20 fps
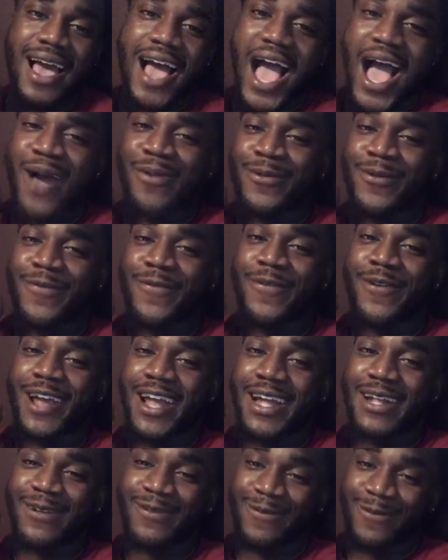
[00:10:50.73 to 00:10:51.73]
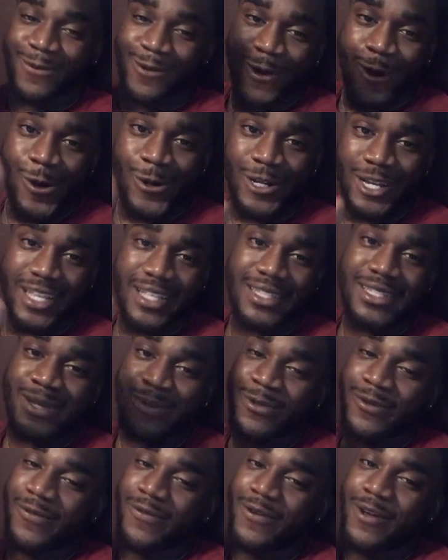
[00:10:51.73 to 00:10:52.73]
I'm afraid of rodents. I'm
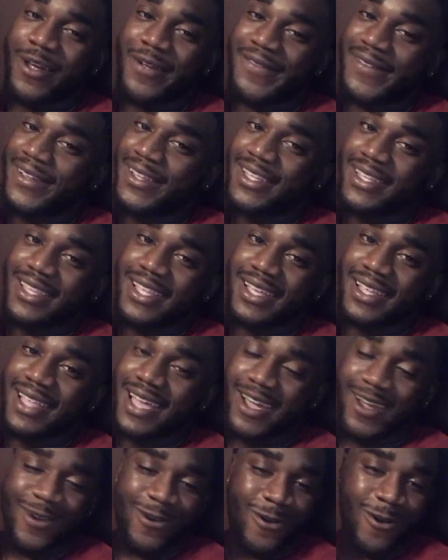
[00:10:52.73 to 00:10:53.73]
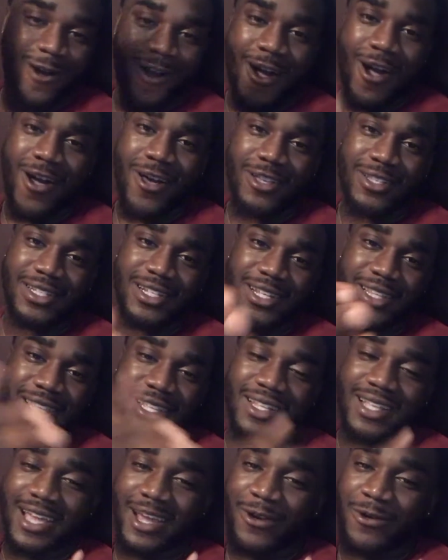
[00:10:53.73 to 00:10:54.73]
afraid of anything that crawls, anything
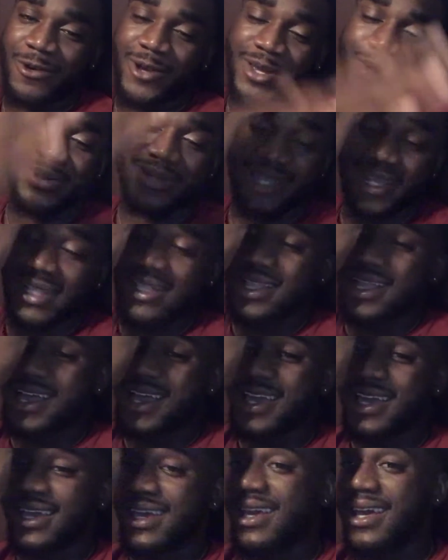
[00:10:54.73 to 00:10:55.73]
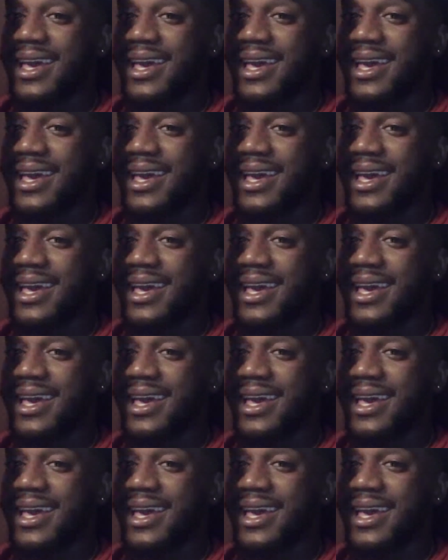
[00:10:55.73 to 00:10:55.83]
that creeps at night.